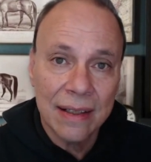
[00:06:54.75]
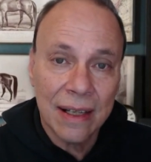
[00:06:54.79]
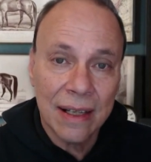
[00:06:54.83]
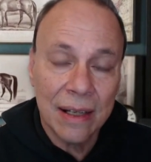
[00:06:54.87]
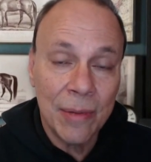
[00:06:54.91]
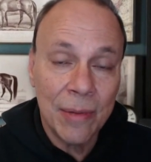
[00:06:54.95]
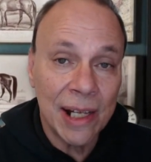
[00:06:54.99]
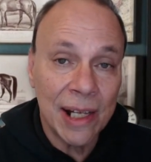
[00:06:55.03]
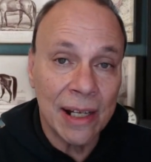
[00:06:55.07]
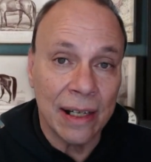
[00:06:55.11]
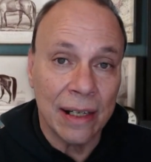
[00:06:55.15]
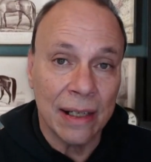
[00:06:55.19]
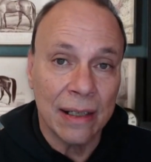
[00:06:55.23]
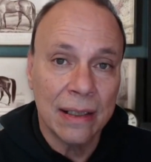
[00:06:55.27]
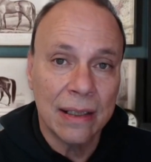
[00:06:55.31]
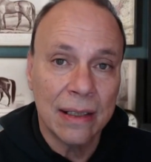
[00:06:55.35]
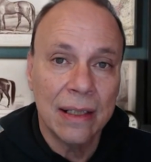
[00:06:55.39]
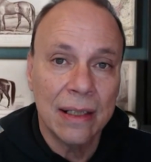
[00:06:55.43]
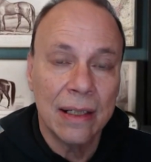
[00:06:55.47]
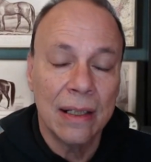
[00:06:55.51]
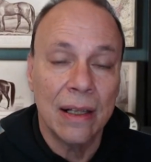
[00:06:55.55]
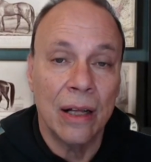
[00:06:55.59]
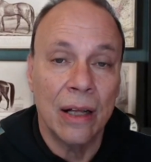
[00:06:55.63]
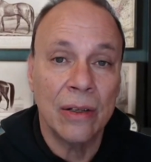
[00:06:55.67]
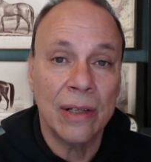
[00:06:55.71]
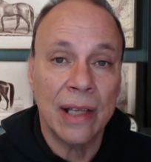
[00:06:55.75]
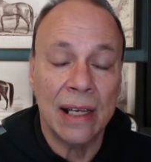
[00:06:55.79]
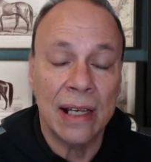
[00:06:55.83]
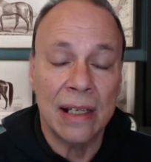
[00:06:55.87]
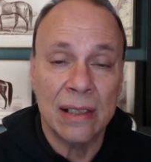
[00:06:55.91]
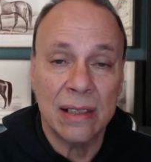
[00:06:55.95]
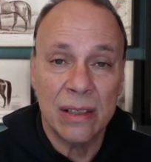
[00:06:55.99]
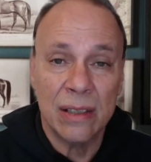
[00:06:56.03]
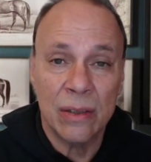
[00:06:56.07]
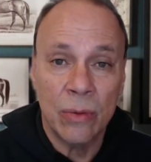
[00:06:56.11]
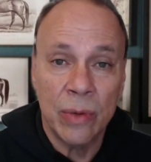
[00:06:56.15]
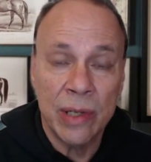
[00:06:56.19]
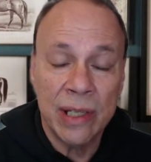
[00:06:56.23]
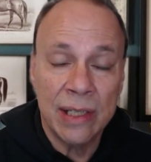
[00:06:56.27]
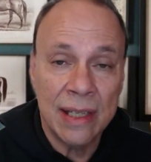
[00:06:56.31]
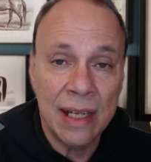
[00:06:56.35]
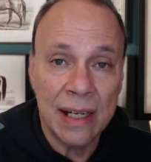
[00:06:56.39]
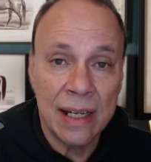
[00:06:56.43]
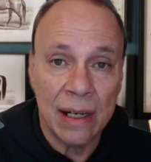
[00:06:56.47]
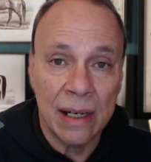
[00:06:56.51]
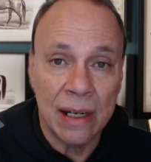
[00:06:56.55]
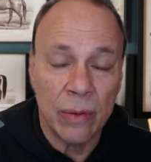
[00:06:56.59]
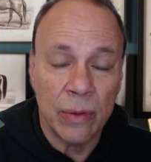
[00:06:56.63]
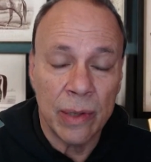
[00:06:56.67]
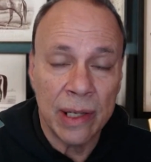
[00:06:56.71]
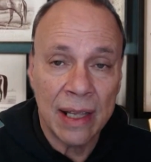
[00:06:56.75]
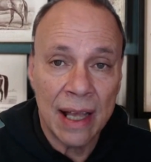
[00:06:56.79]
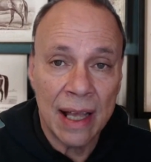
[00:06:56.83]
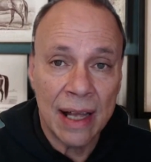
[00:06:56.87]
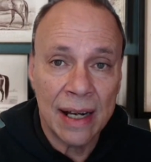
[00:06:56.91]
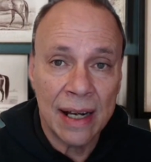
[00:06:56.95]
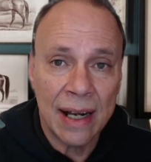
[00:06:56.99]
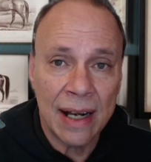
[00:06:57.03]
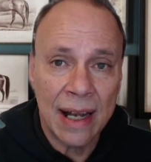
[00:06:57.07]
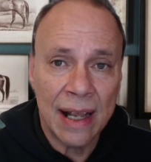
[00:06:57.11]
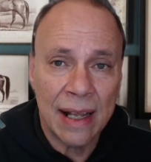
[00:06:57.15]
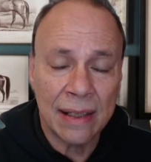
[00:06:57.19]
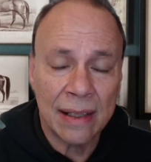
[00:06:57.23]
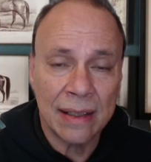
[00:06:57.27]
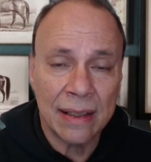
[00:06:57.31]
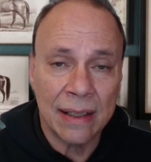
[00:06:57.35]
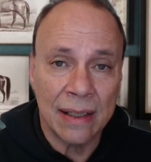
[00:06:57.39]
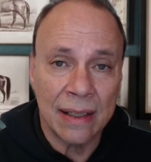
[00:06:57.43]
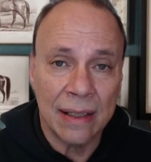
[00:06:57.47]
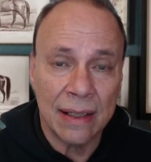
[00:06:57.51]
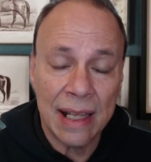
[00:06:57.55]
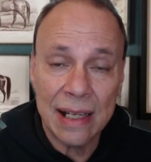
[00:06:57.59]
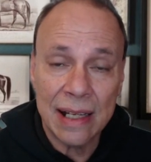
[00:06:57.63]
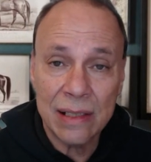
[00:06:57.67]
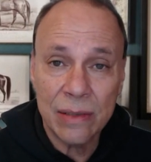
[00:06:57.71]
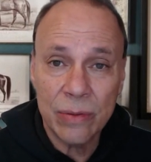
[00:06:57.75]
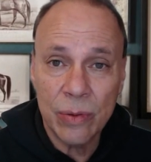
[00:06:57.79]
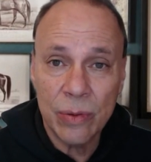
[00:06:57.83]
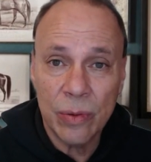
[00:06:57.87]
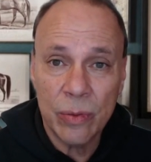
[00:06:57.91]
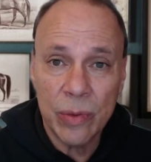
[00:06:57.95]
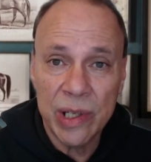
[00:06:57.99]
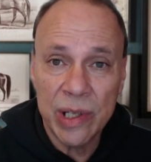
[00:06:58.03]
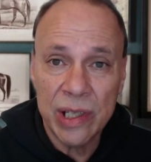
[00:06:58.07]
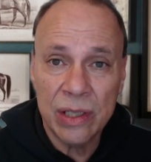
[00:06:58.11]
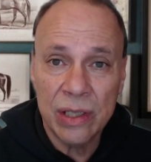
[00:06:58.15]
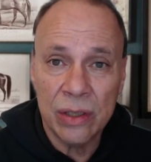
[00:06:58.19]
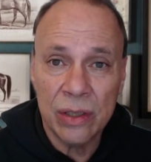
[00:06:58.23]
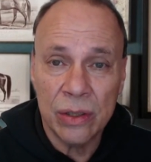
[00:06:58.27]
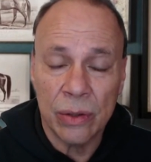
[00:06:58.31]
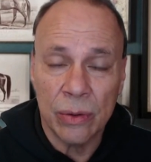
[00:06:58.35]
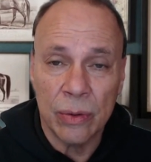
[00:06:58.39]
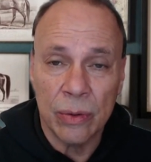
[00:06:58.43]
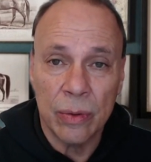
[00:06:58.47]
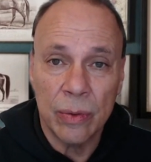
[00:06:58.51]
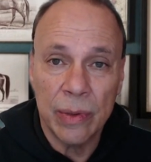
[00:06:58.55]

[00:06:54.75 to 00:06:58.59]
Come on. Okay, so we did it. We got it out there. That's what we do.